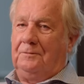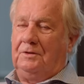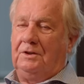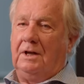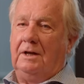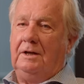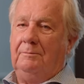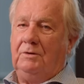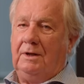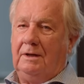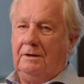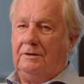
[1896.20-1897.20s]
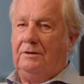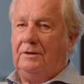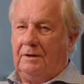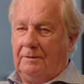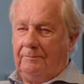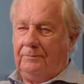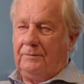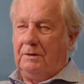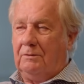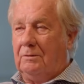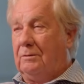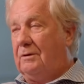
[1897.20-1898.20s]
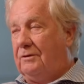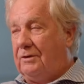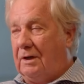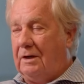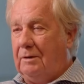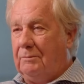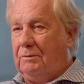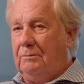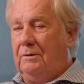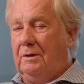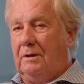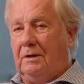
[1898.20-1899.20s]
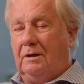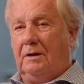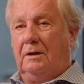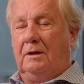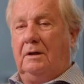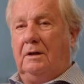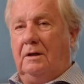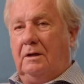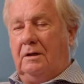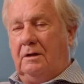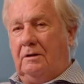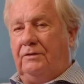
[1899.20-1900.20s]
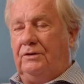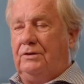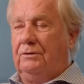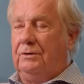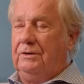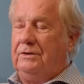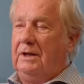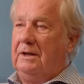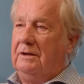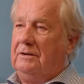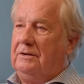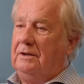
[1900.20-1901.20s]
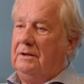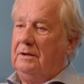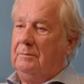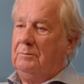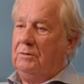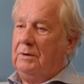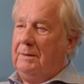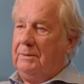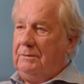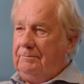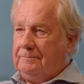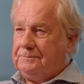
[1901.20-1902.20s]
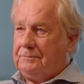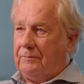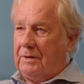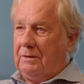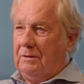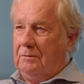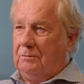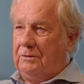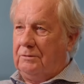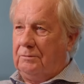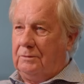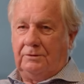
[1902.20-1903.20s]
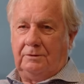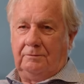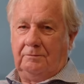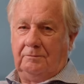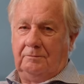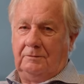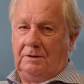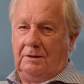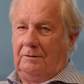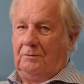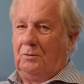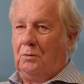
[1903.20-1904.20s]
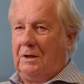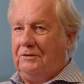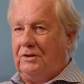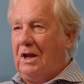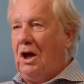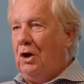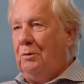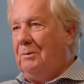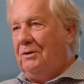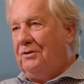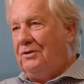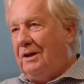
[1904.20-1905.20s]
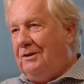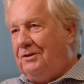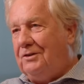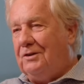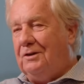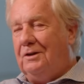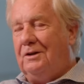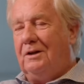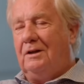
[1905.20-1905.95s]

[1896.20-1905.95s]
stadium down at, the facilities down at Moorabbin, which was, you know, always the home of the Saints, and